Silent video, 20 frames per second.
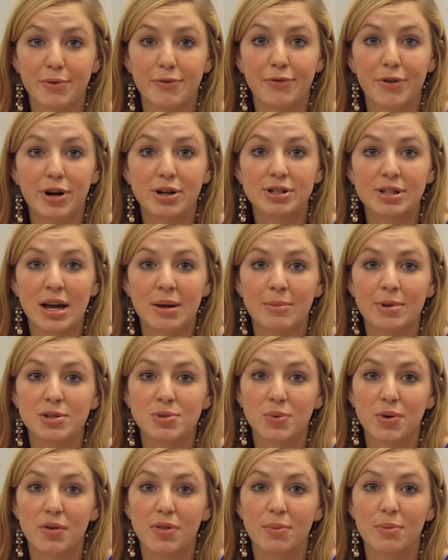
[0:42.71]
referred to him as
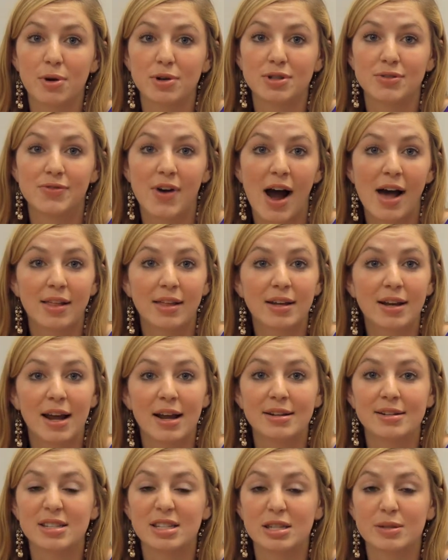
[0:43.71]
one of the most violent
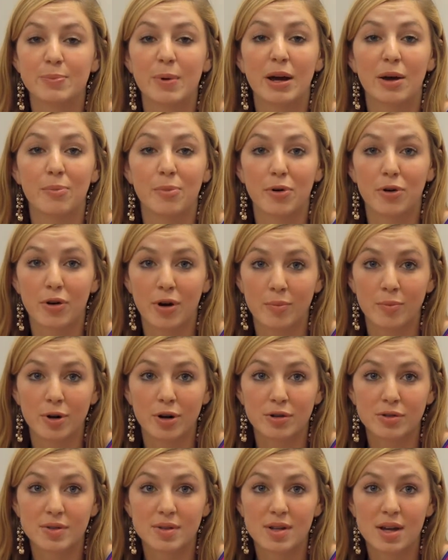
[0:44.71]
and despicable
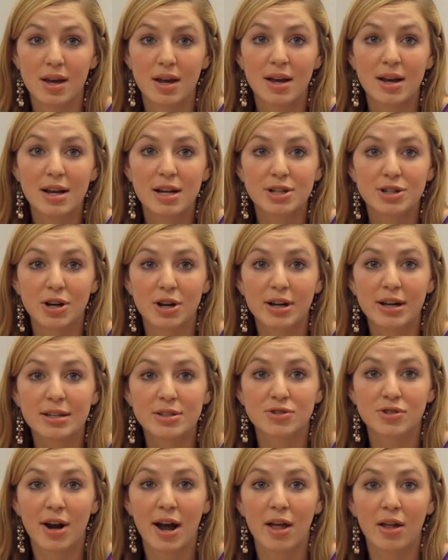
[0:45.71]
criminals. During
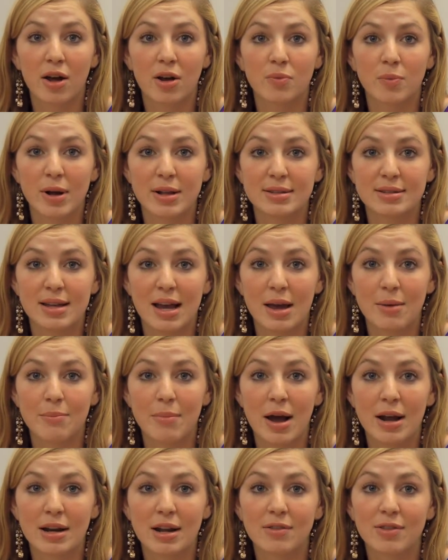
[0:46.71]
his trial on Wednesday,
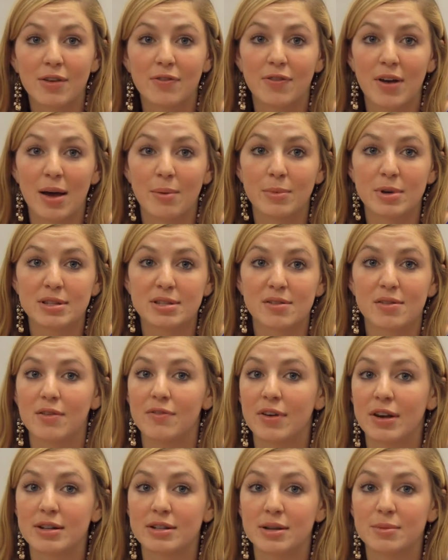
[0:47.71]
many of the families of the
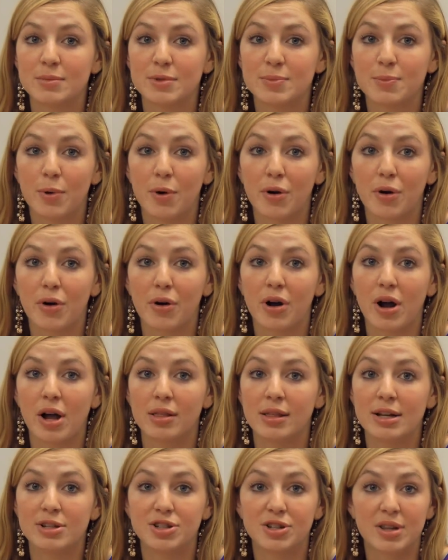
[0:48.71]
victims Bulger
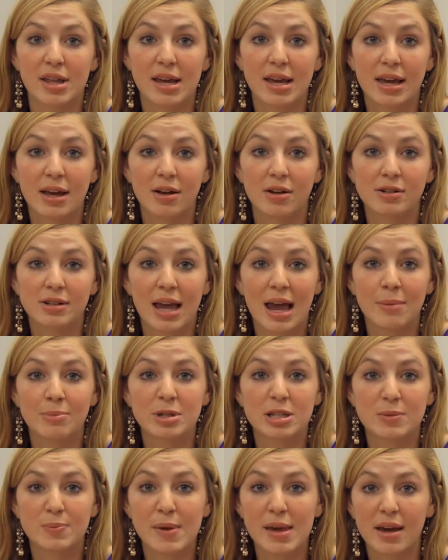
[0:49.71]
allegedly killed came
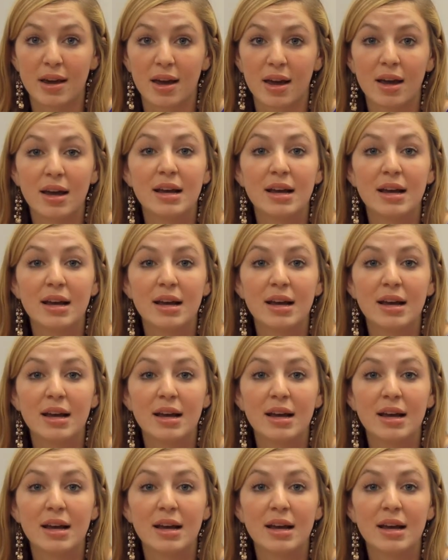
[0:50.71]
to speak.